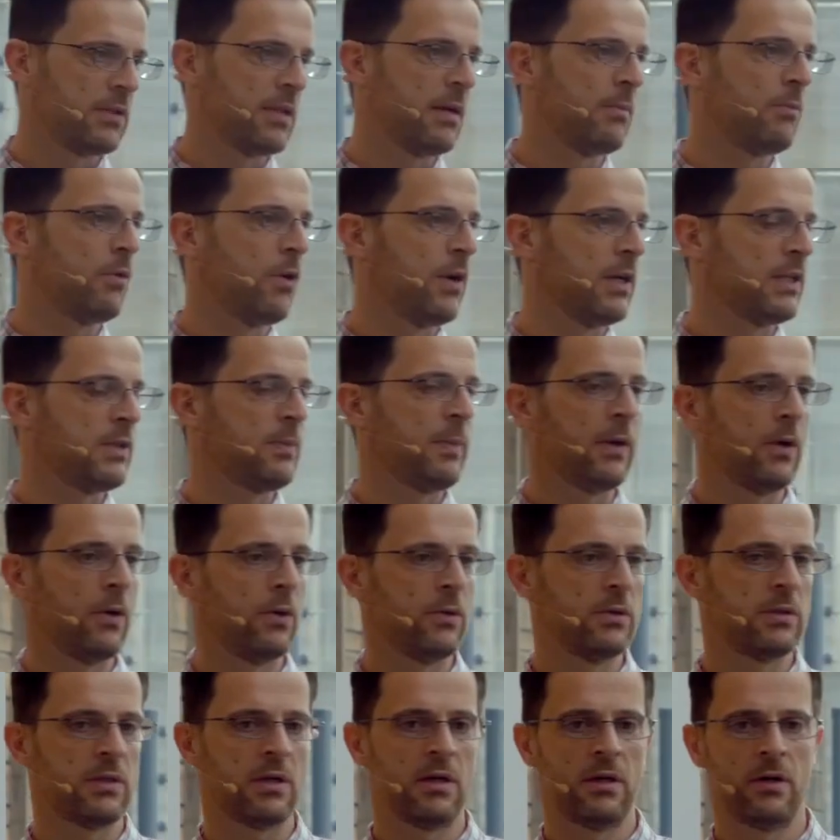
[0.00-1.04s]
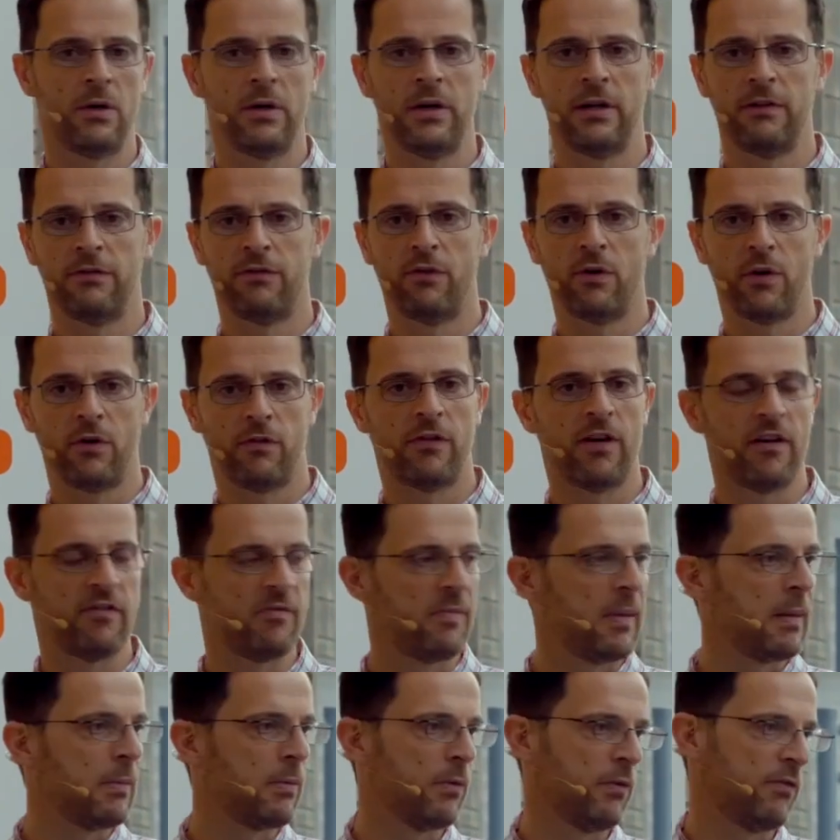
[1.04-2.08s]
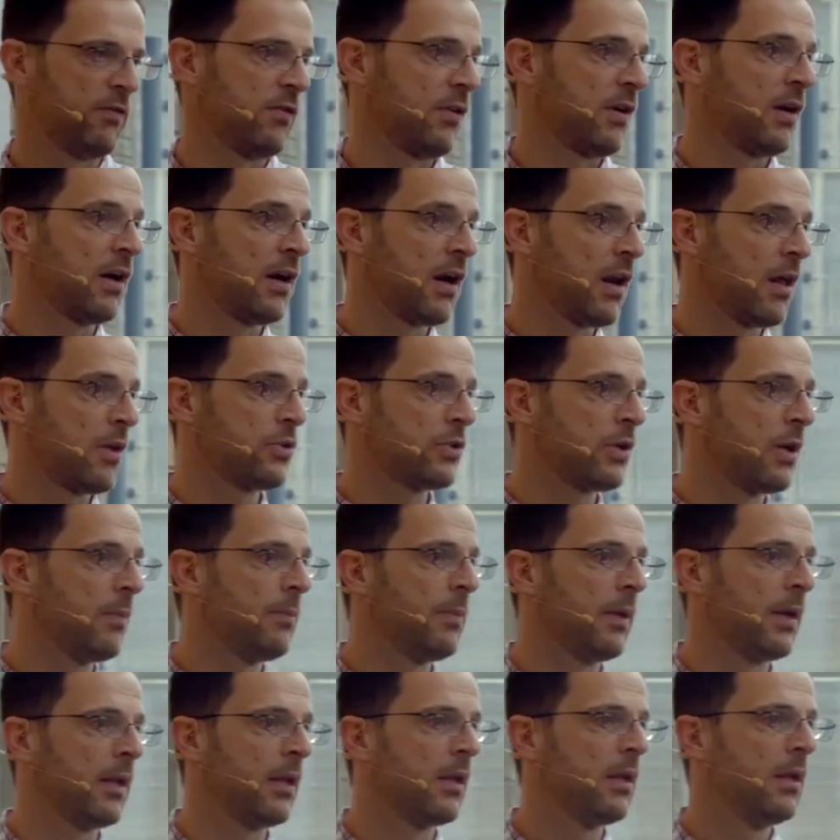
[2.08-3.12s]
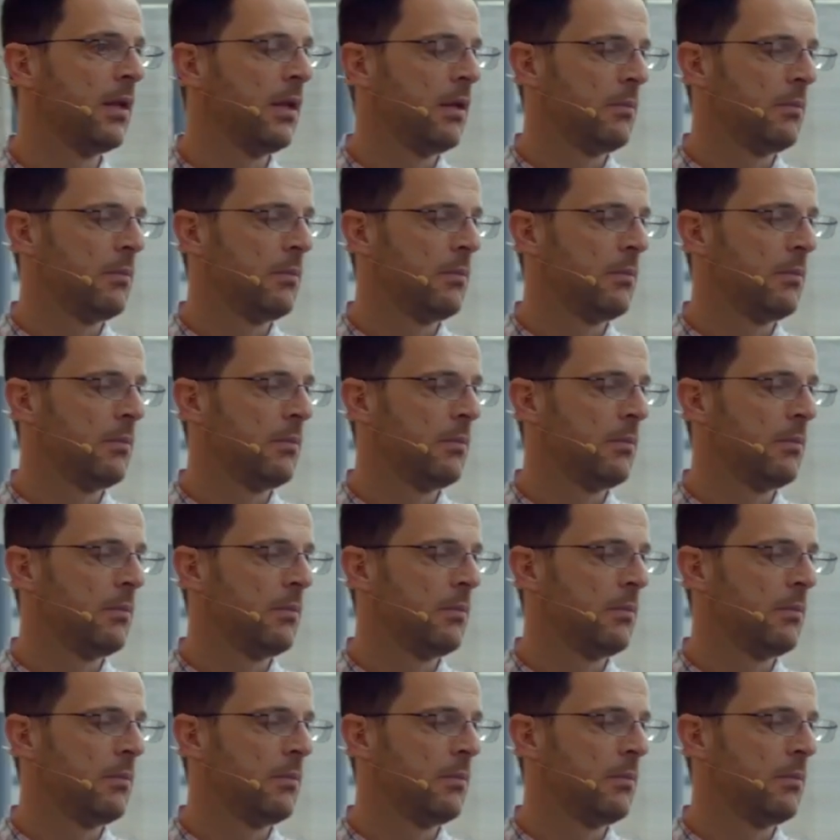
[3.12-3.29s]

some OSPOs are only 4 or 5 people for a large company